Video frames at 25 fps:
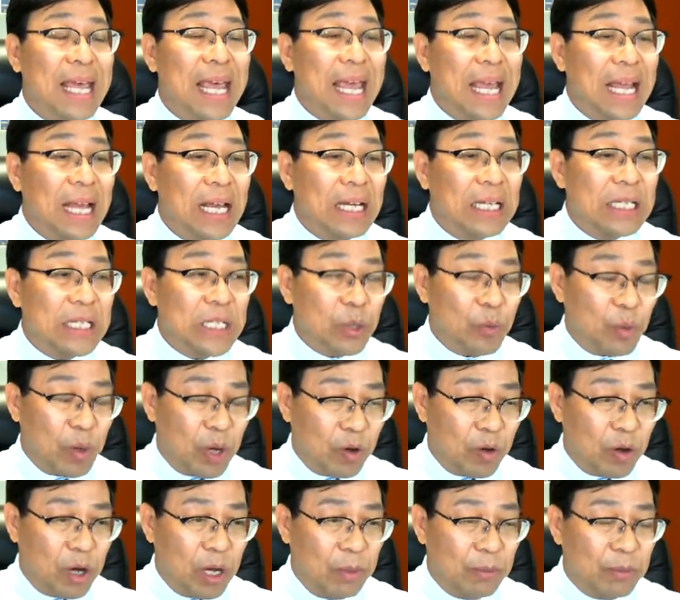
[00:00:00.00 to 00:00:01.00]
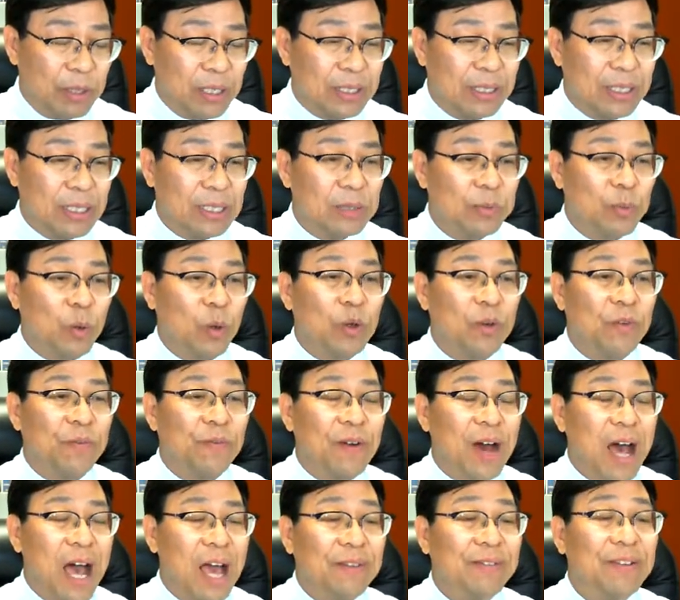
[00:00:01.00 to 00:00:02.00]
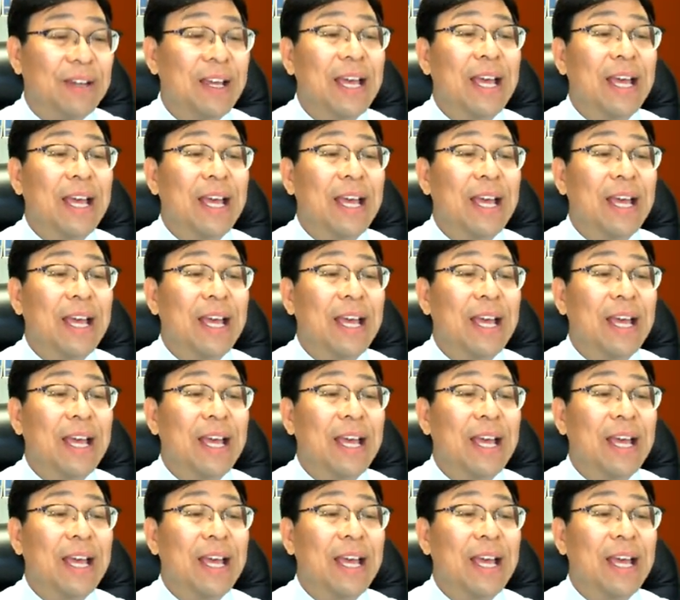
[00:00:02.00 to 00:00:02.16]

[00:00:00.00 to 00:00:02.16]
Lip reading: English requirement 6.5,